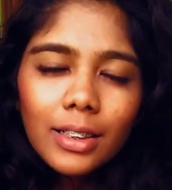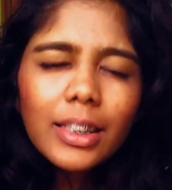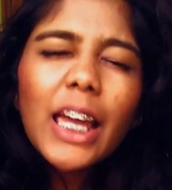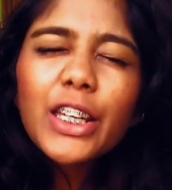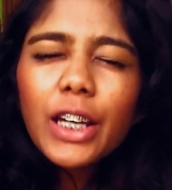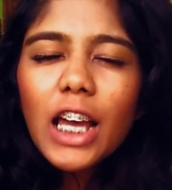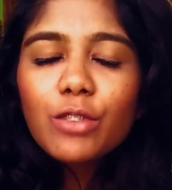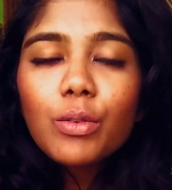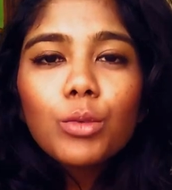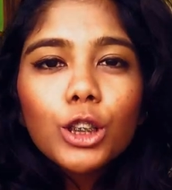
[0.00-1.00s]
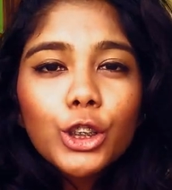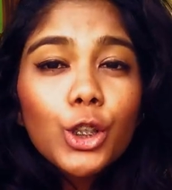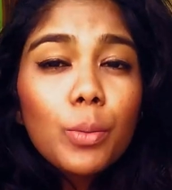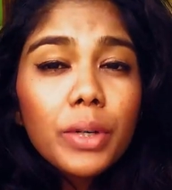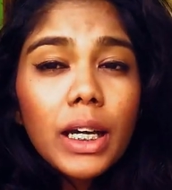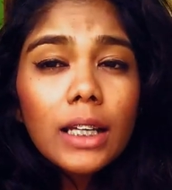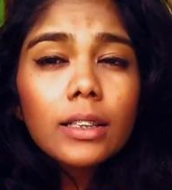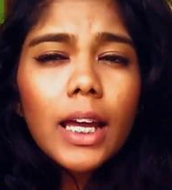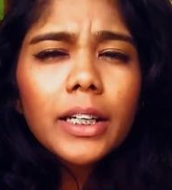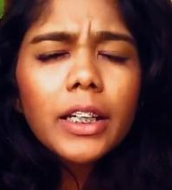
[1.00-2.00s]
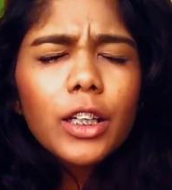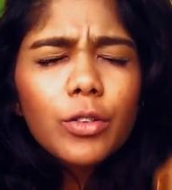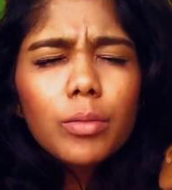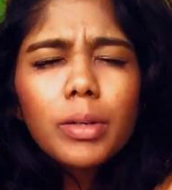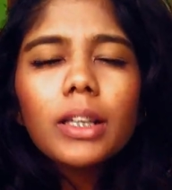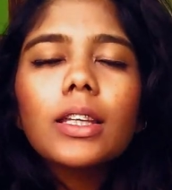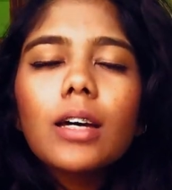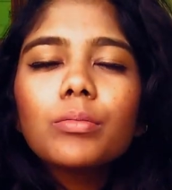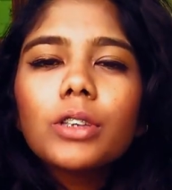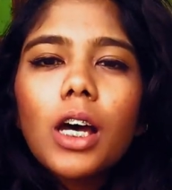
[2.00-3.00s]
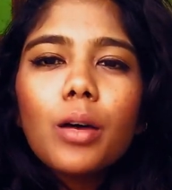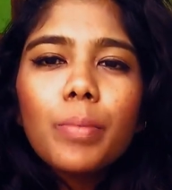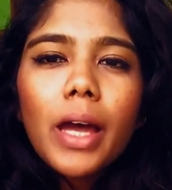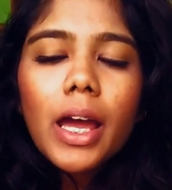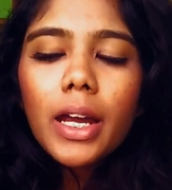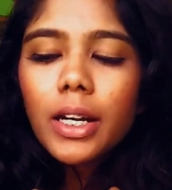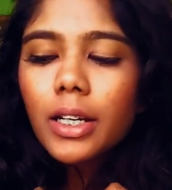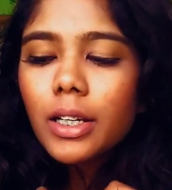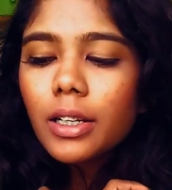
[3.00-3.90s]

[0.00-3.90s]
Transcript: thank you guys for watching. Hope you guys like it. Give it a big thumbs up and